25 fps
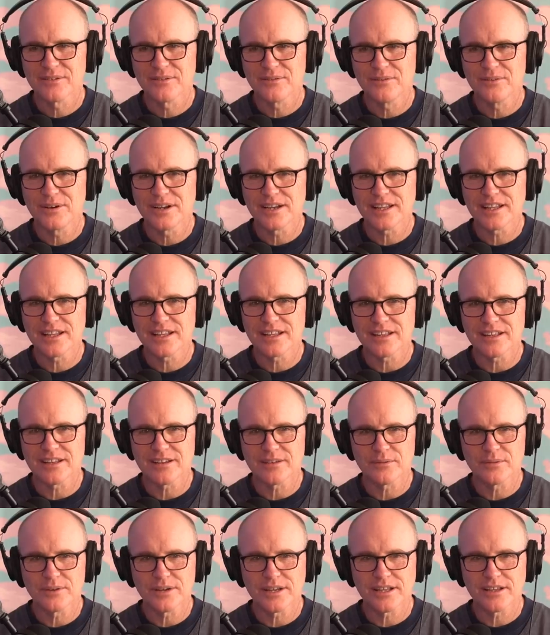What do
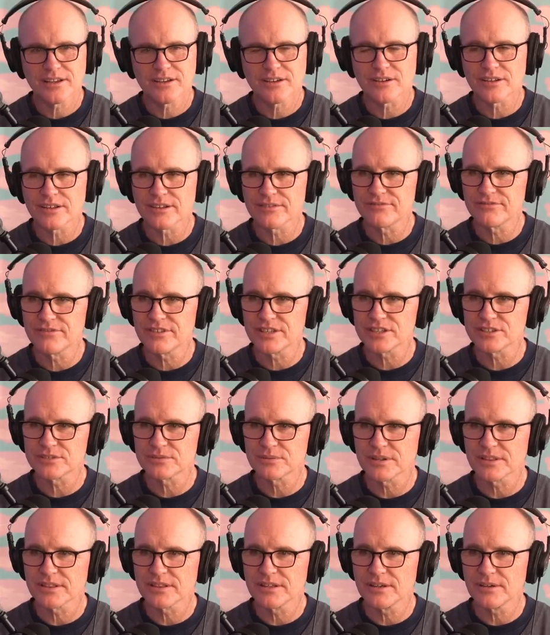you call a fish
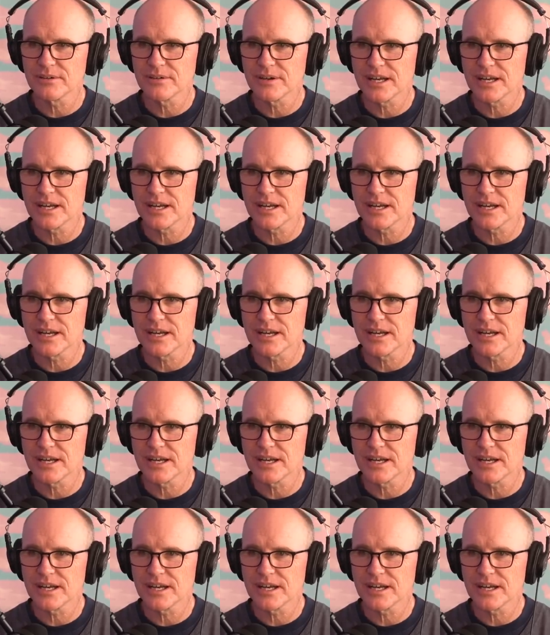with no